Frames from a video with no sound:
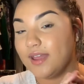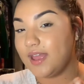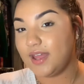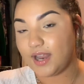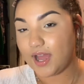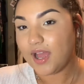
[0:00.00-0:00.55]

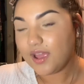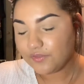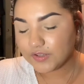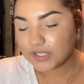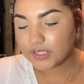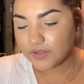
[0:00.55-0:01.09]
And I
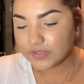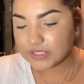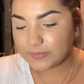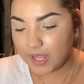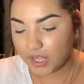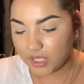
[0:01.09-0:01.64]
freaking love this
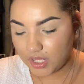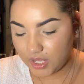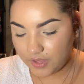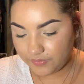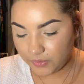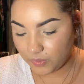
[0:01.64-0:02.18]
palette.
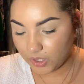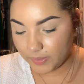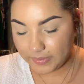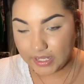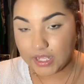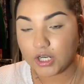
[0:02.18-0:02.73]
If you are a
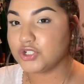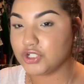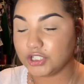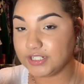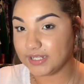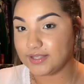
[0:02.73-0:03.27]
beginner, you
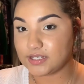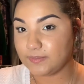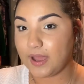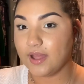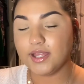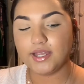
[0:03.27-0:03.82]
should get this
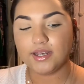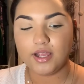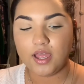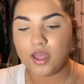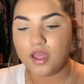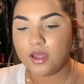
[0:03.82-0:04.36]
palette
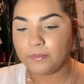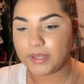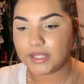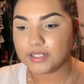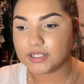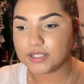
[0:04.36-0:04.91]

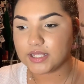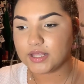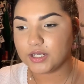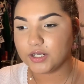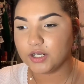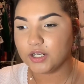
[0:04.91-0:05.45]
because
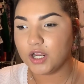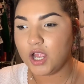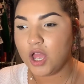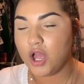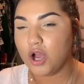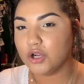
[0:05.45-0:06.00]
there
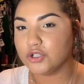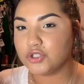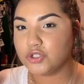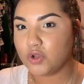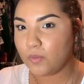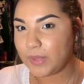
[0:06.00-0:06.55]
are
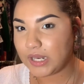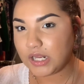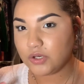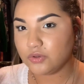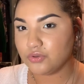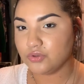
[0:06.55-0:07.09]
so many
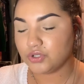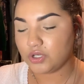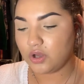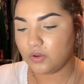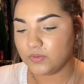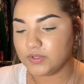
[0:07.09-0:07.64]
neutral
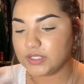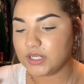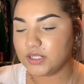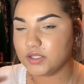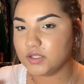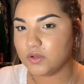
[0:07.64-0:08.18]
tones
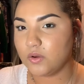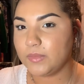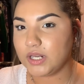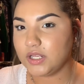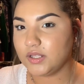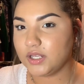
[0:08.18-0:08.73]
and so
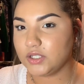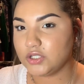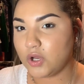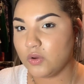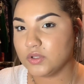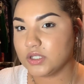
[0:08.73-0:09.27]
many like
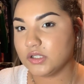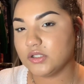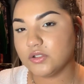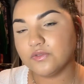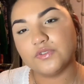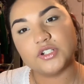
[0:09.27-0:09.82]
tones that you
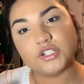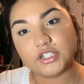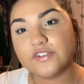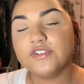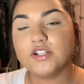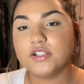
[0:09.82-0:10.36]
do for
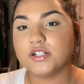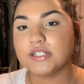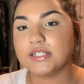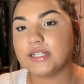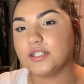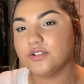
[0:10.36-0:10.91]
different
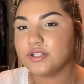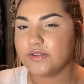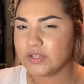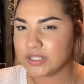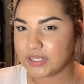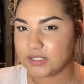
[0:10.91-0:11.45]
looks. Like there's
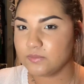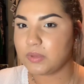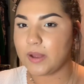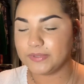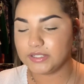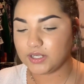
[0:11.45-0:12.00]
even like some
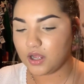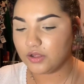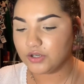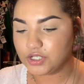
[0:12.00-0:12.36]
pops of color